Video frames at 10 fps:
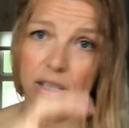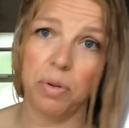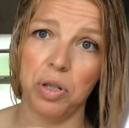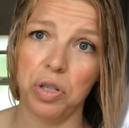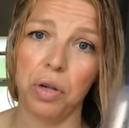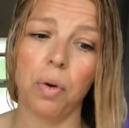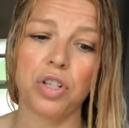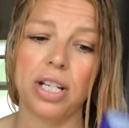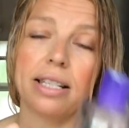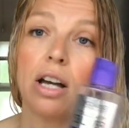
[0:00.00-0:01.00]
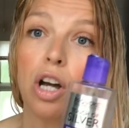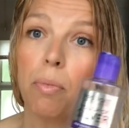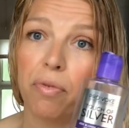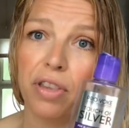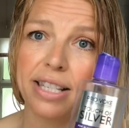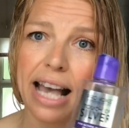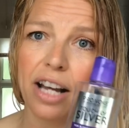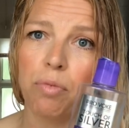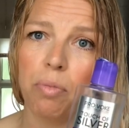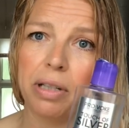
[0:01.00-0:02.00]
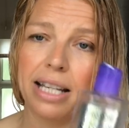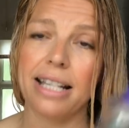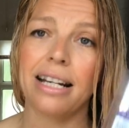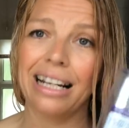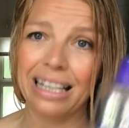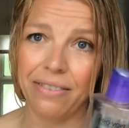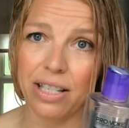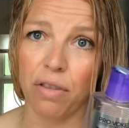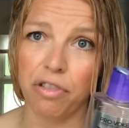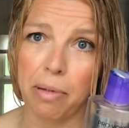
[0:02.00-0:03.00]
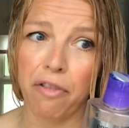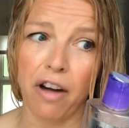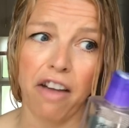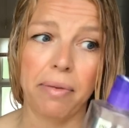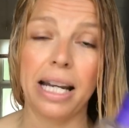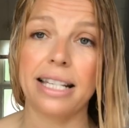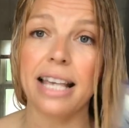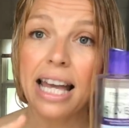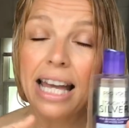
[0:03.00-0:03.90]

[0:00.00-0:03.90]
So I do two washes, the second one with this, and I leave this on for about five minutes.